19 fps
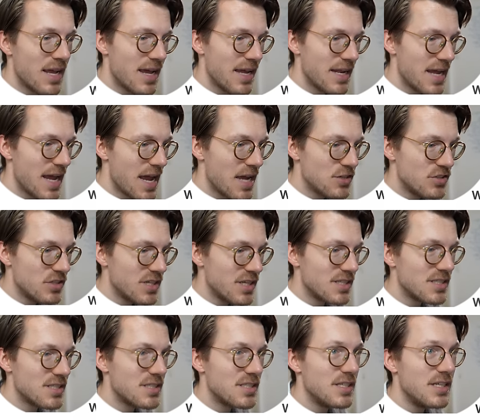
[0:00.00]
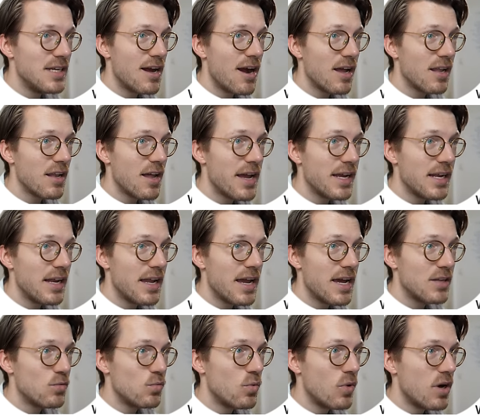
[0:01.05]
And as you can see, I likely
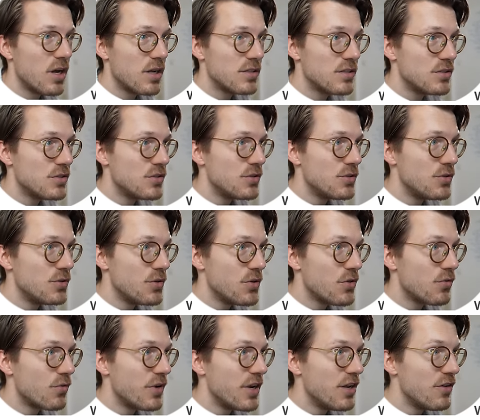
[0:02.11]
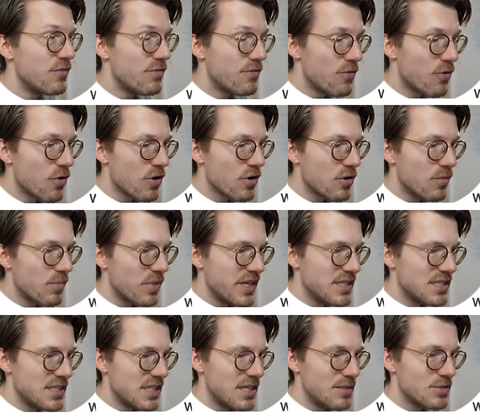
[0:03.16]
had 1, 2, 3, 4
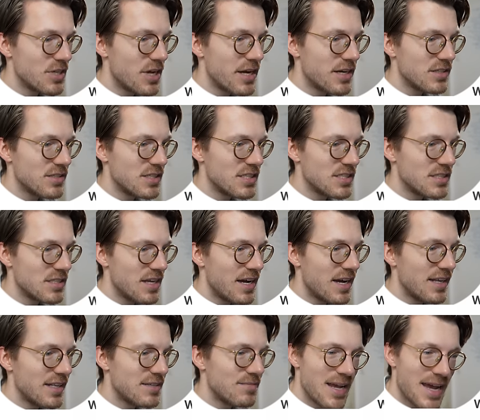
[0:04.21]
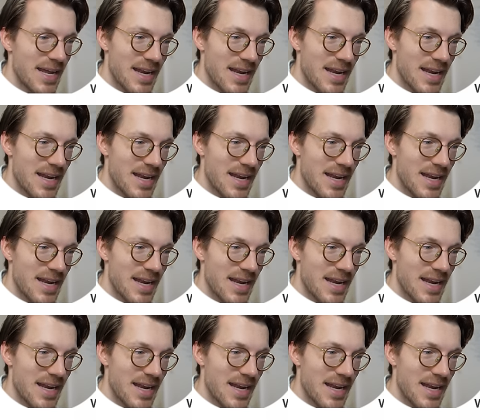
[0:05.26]
complete sleep cycles this night.